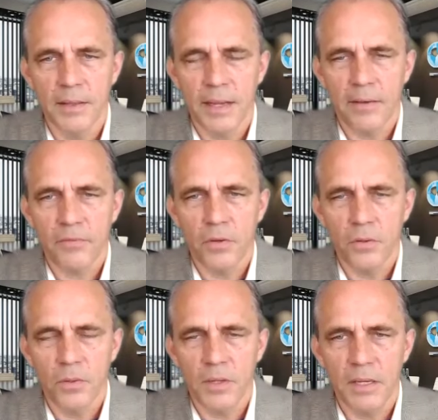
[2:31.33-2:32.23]
the
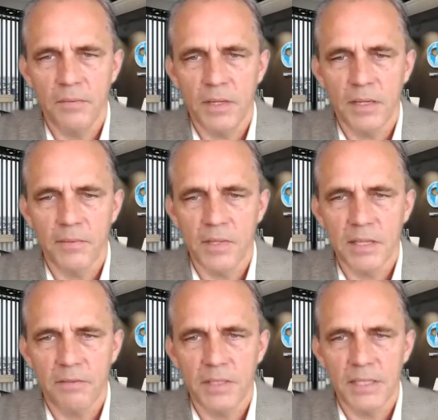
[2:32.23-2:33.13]
afternoon and evening of the
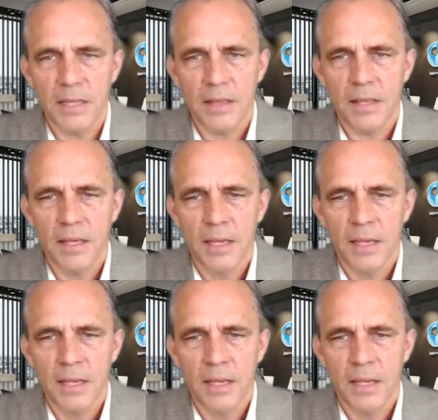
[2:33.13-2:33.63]
17th.